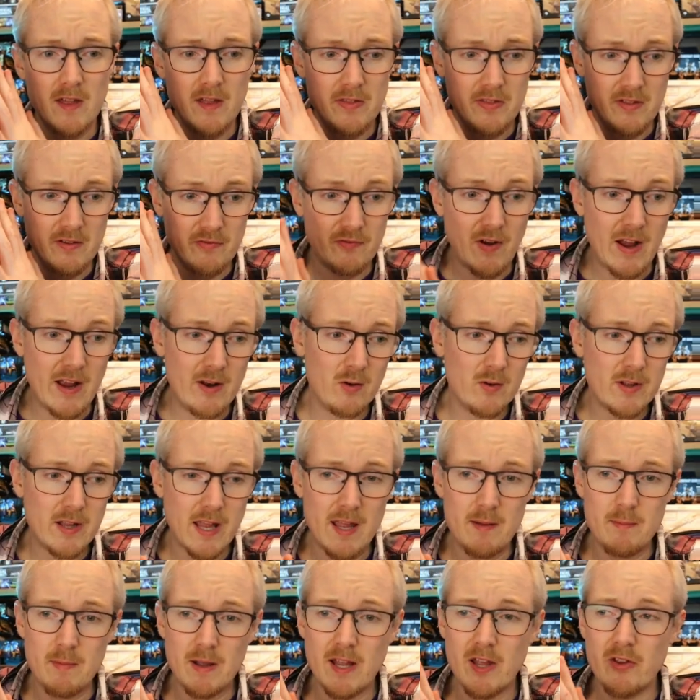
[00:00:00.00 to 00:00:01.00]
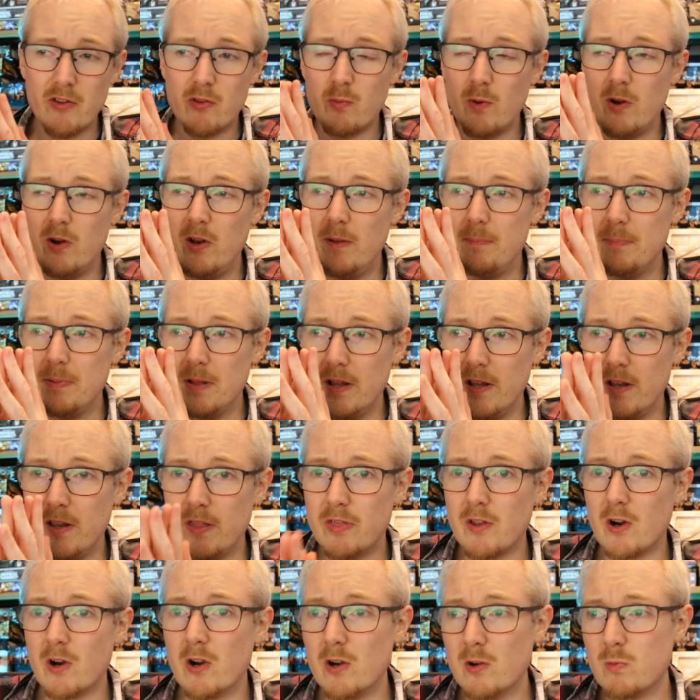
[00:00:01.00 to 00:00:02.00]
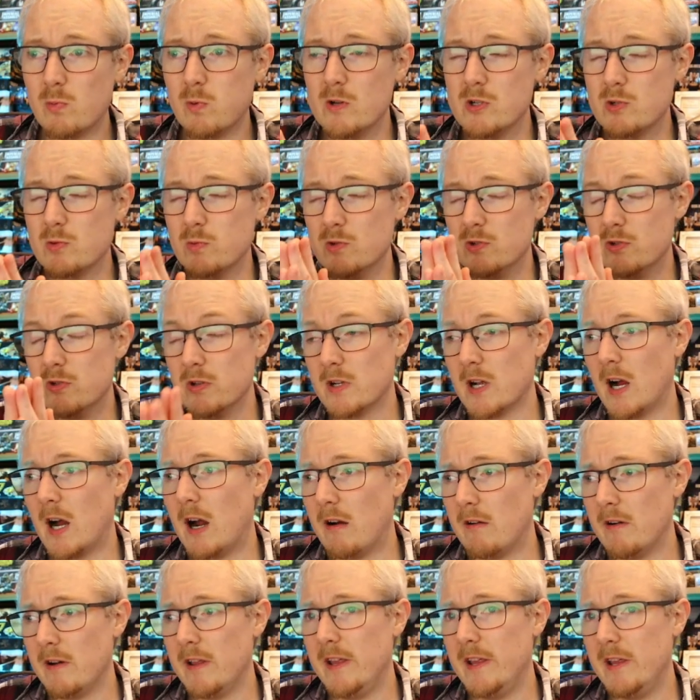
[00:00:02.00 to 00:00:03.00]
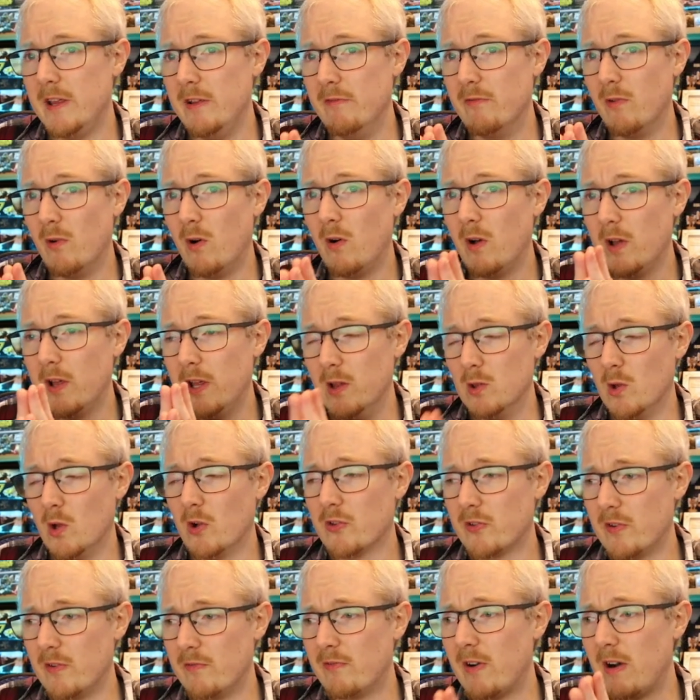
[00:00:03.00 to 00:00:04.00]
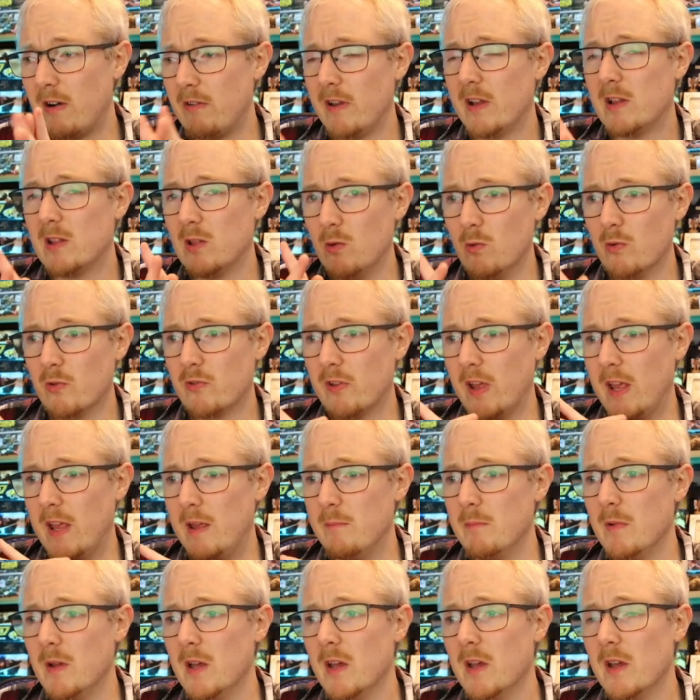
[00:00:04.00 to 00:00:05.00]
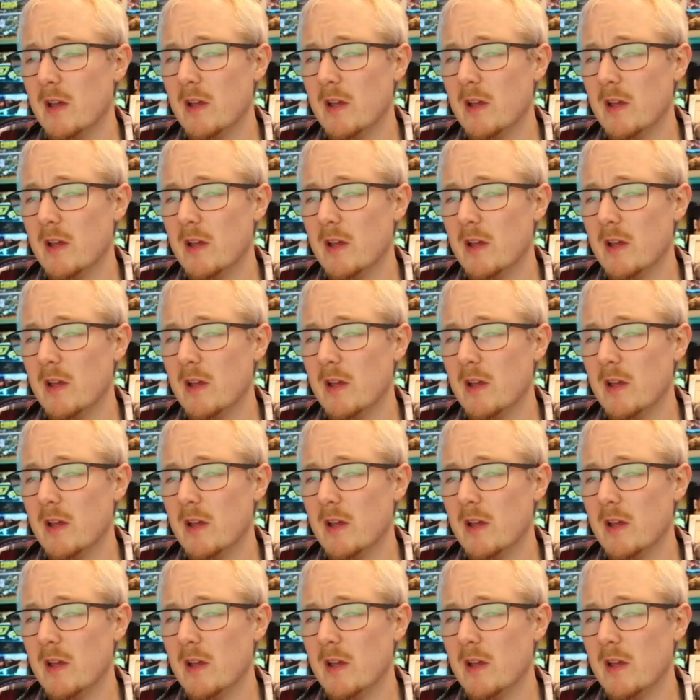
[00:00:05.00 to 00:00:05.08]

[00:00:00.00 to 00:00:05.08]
The final game, I guess, where he played 3rd, which was Drakari, he lost a very close game.